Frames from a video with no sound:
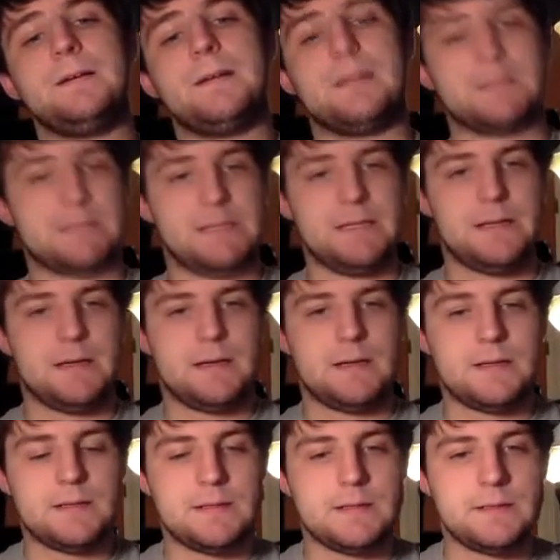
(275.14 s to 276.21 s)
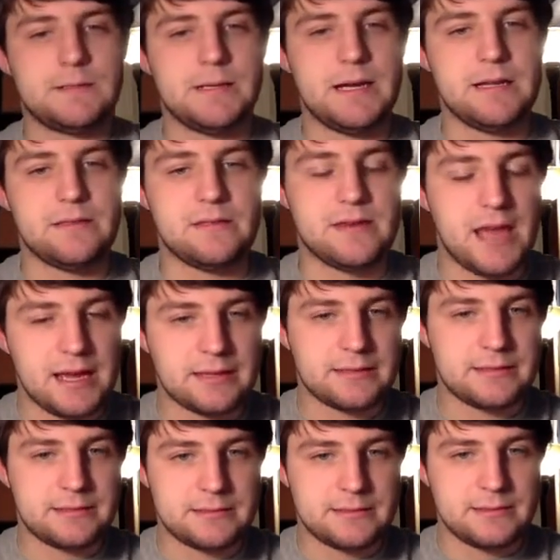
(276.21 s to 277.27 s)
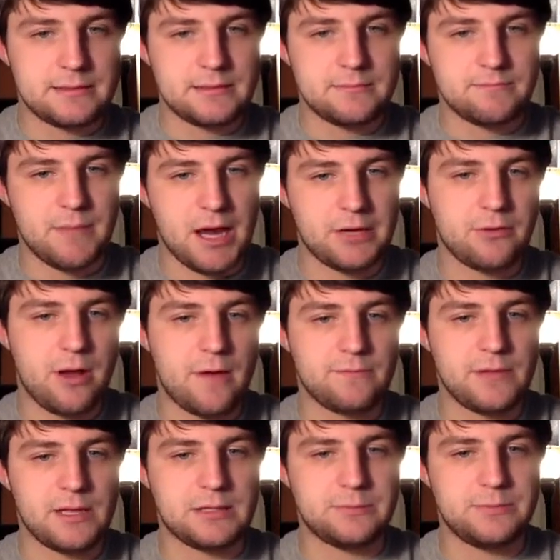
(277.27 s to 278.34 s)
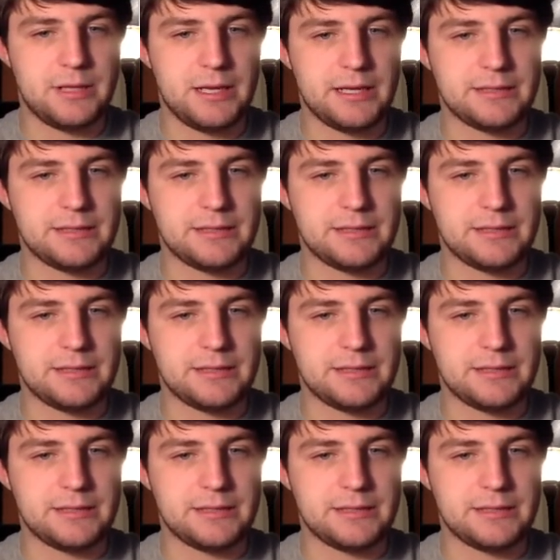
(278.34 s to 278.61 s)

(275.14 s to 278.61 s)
I'll see y'all in the next Minecraft Let's Play.